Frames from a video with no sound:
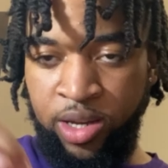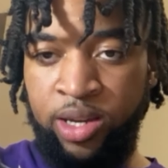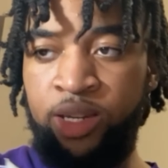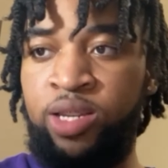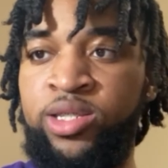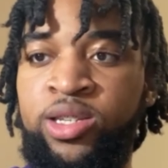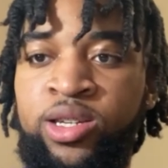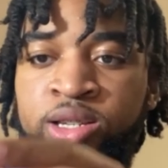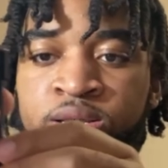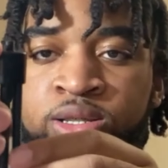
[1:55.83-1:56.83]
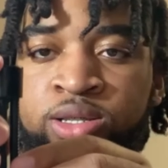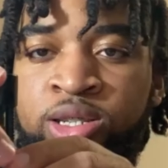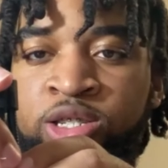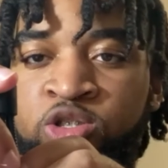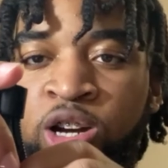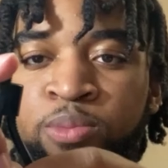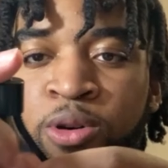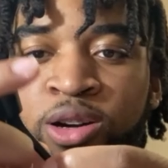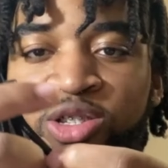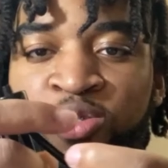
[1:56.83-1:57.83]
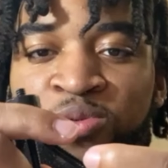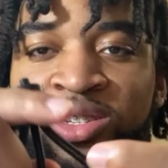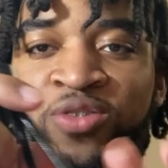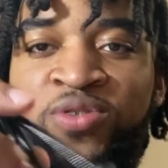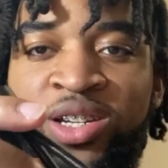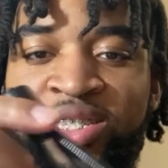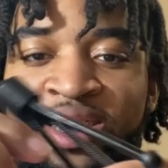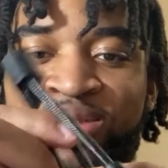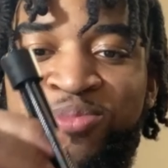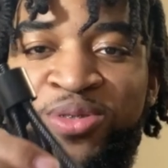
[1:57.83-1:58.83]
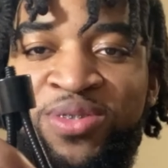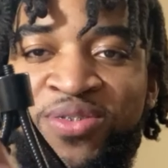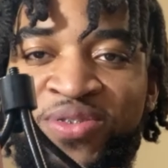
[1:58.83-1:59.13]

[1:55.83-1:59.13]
And this is tripod too. What the fuck is this, boo?